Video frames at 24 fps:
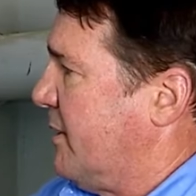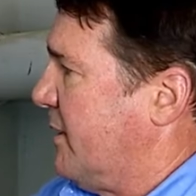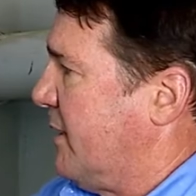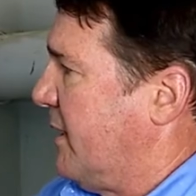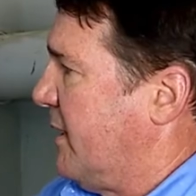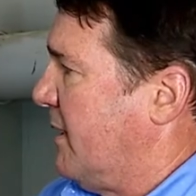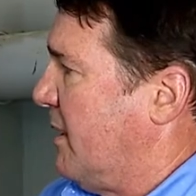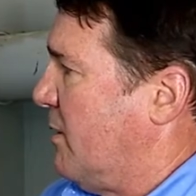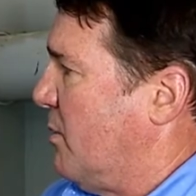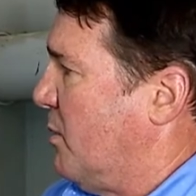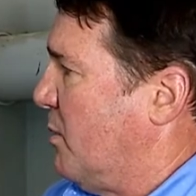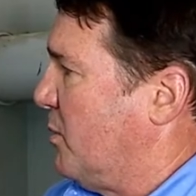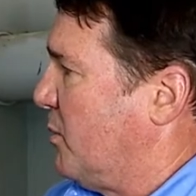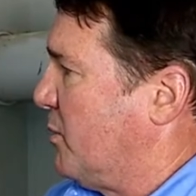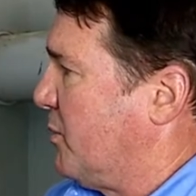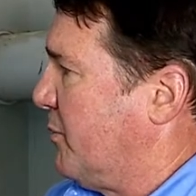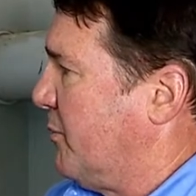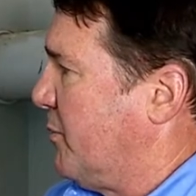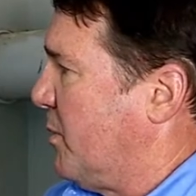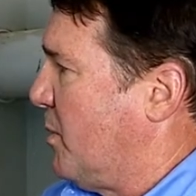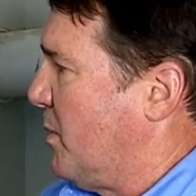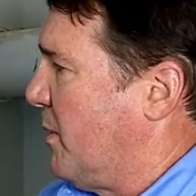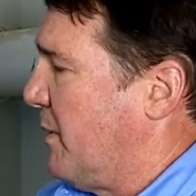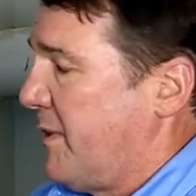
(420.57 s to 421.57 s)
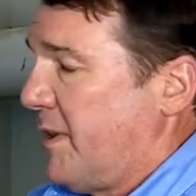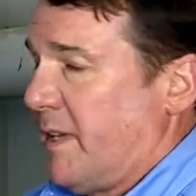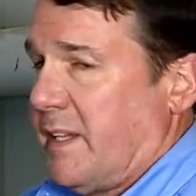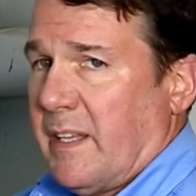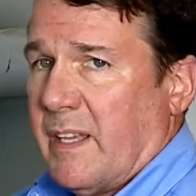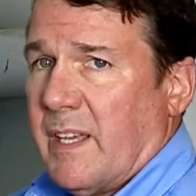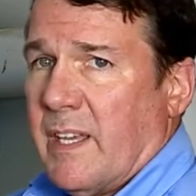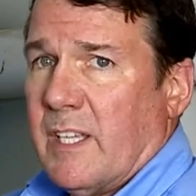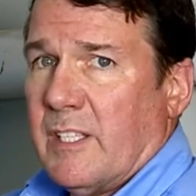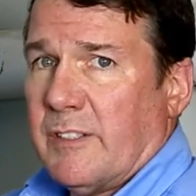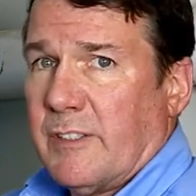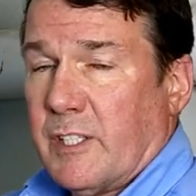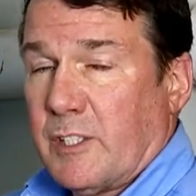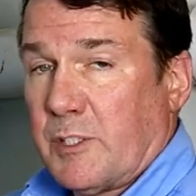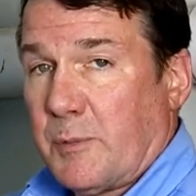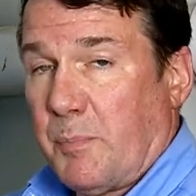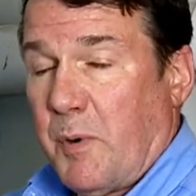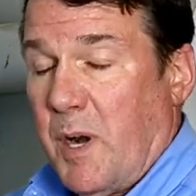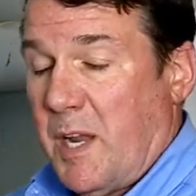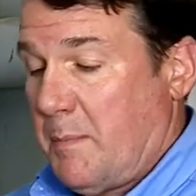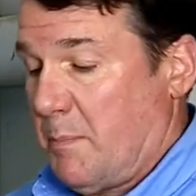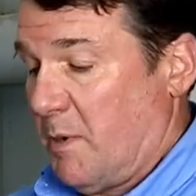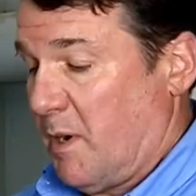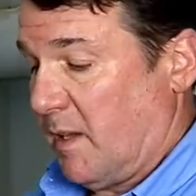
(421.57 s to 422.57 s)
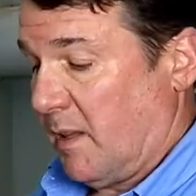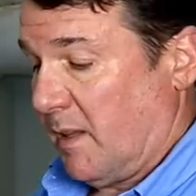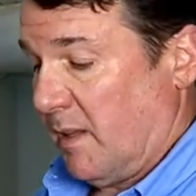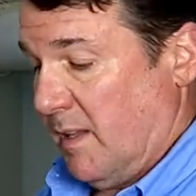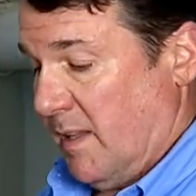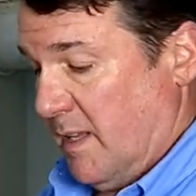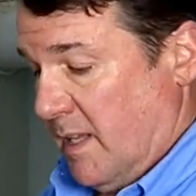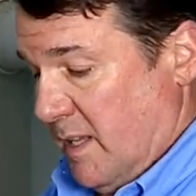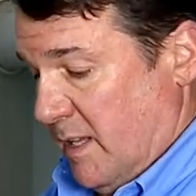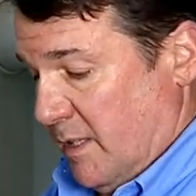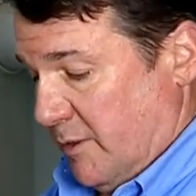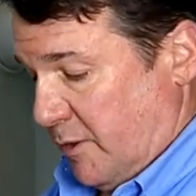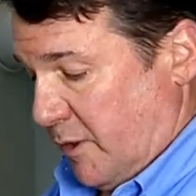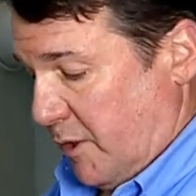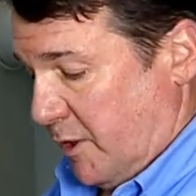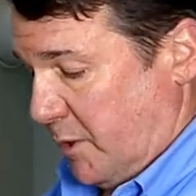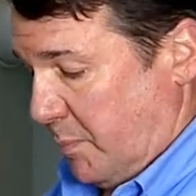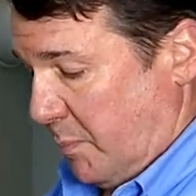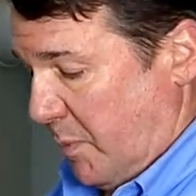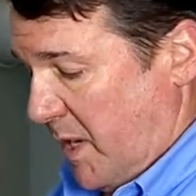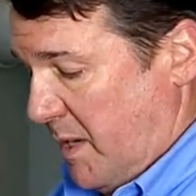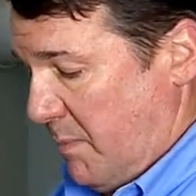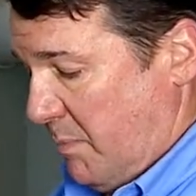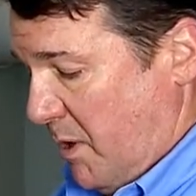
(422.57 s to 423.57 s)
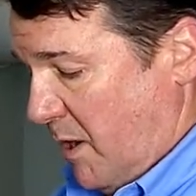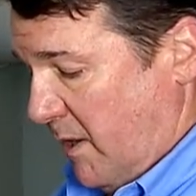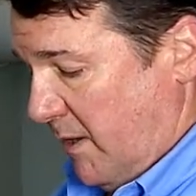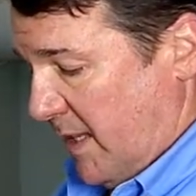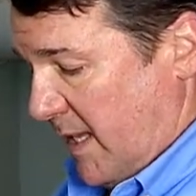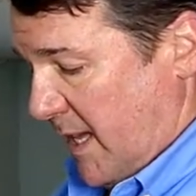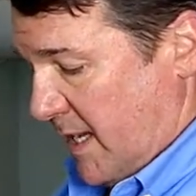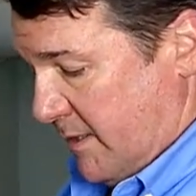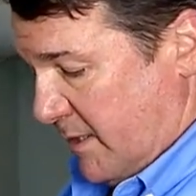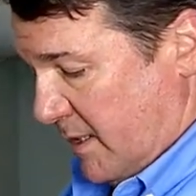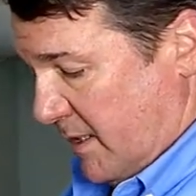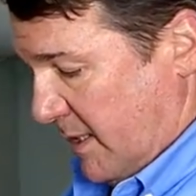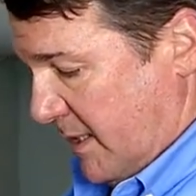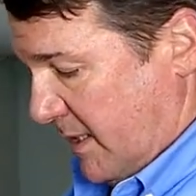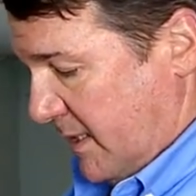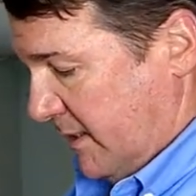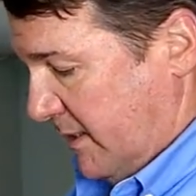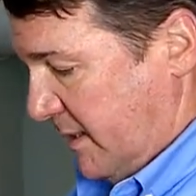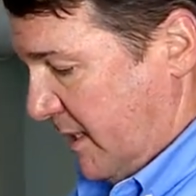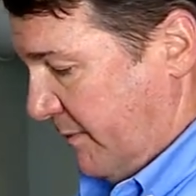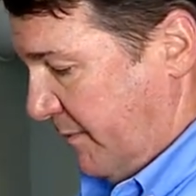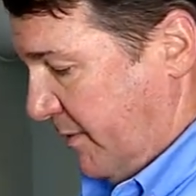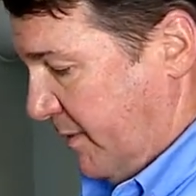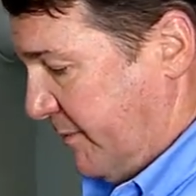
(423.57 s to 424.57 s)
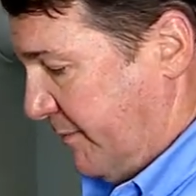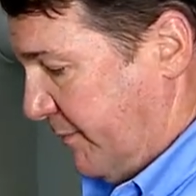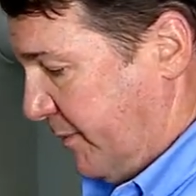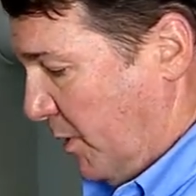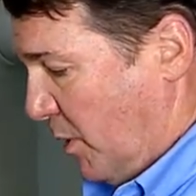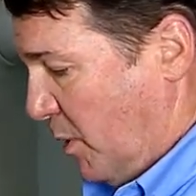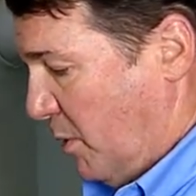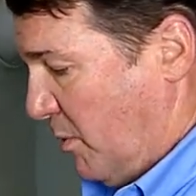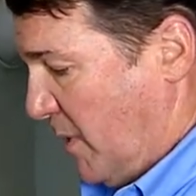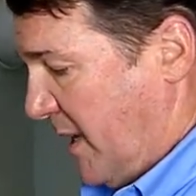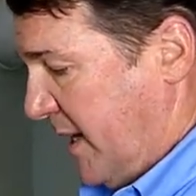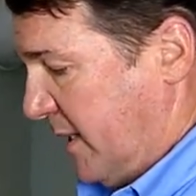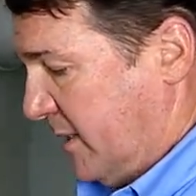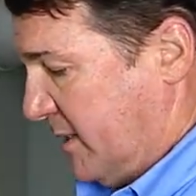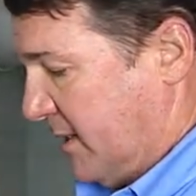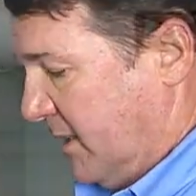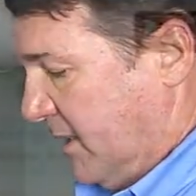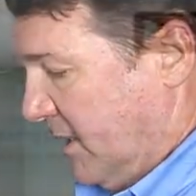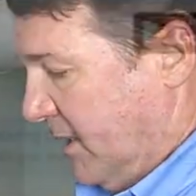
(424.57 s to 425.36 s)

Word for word: the hose for the, the spray bottle. So the spray bottle has a little different flow rate, it's a